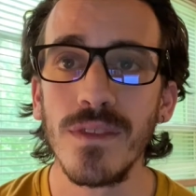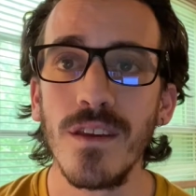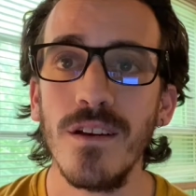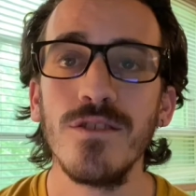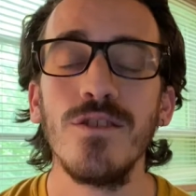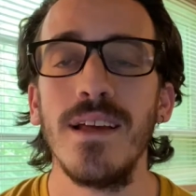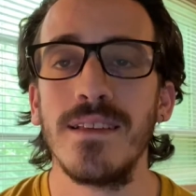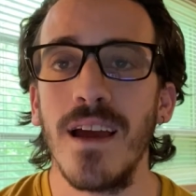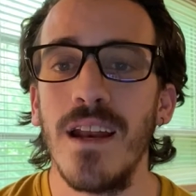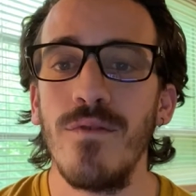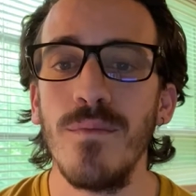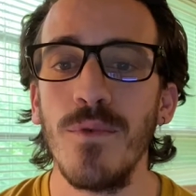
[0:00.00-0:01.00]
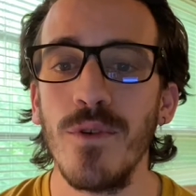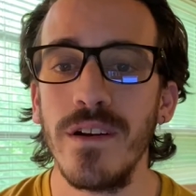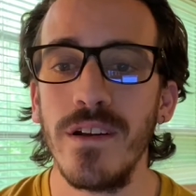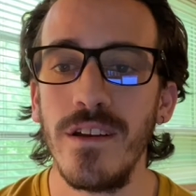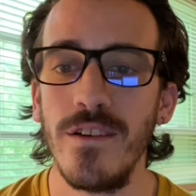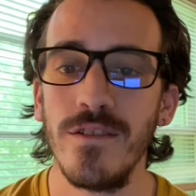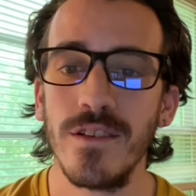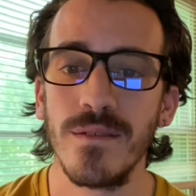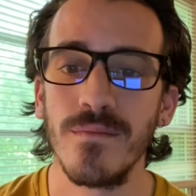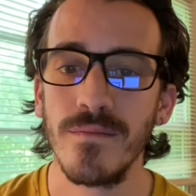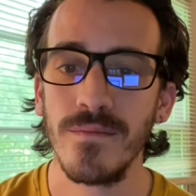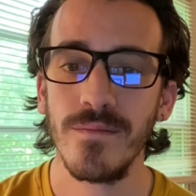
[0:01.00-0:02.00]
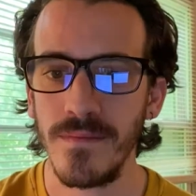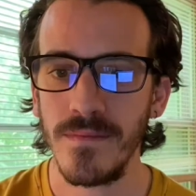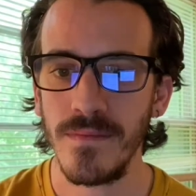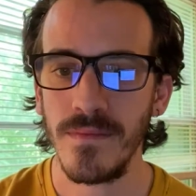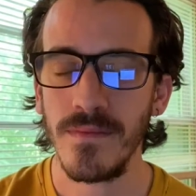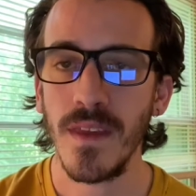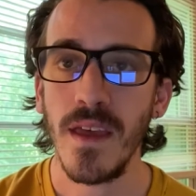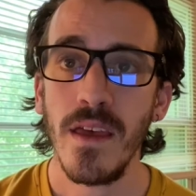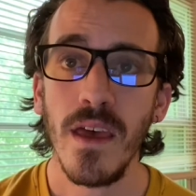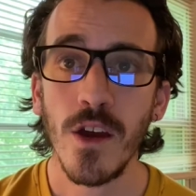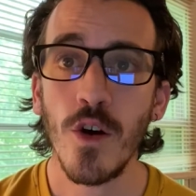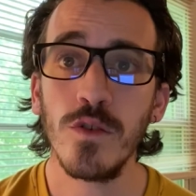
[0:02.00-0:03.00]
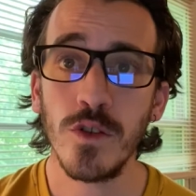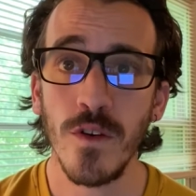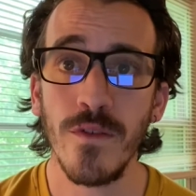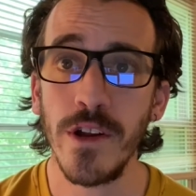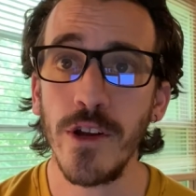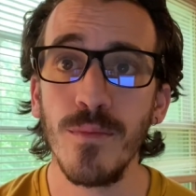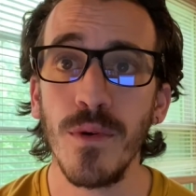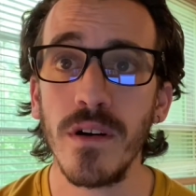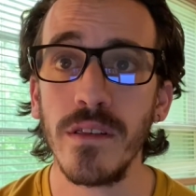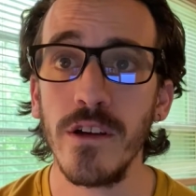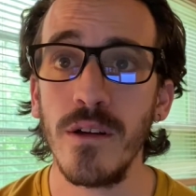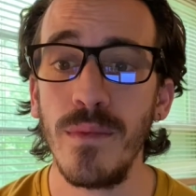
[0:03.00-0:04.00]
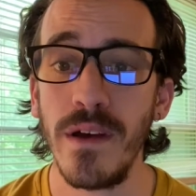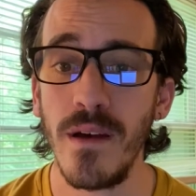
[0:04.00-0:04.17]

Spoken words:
So that's kind of important to use. It goes over in your book a little bit